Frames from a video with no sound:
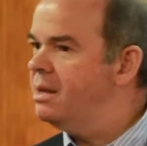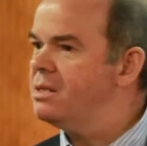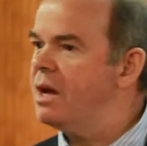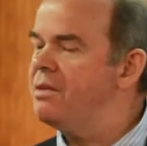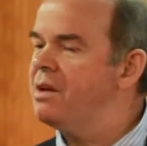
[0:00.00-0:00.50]

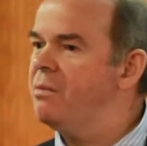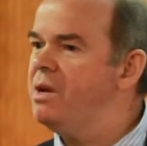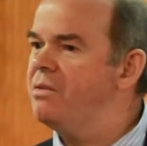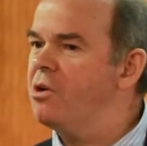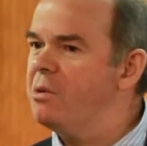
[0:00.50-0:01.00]
So I think
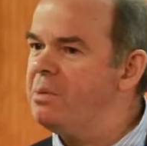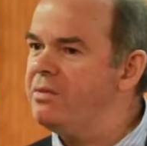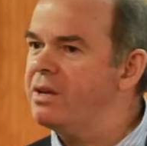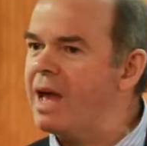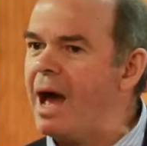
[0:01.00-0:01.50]
we've got a bit
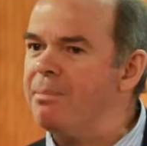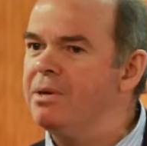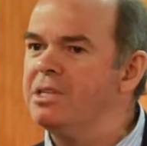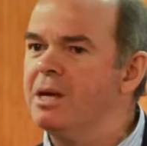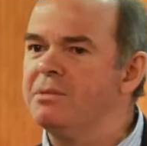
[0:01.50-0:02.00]
of a gap
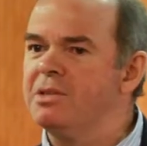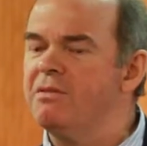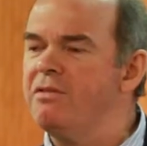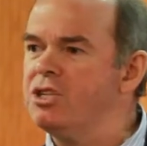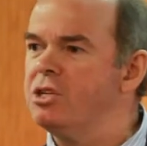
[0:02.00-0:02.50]
in terms of
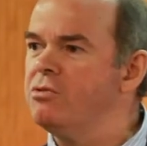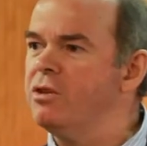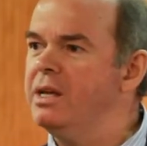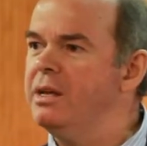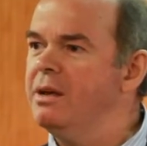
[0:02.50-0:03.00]
the
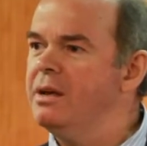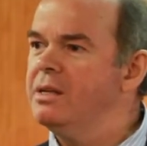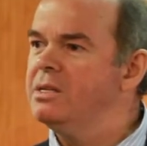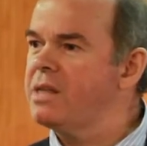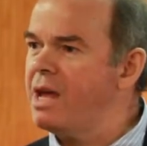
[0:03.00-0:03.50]
visionary
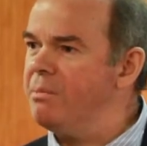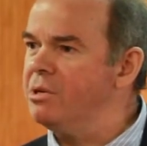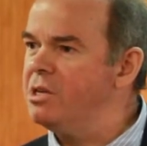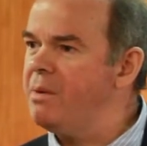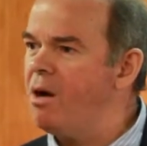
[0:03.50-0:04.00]

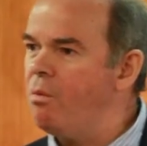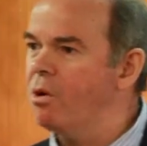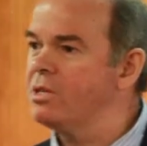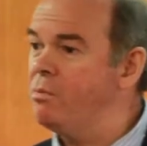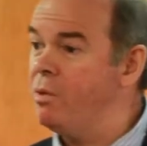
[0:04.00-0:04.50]
statement about
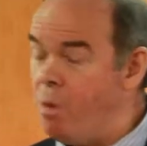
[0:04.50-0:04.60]
what we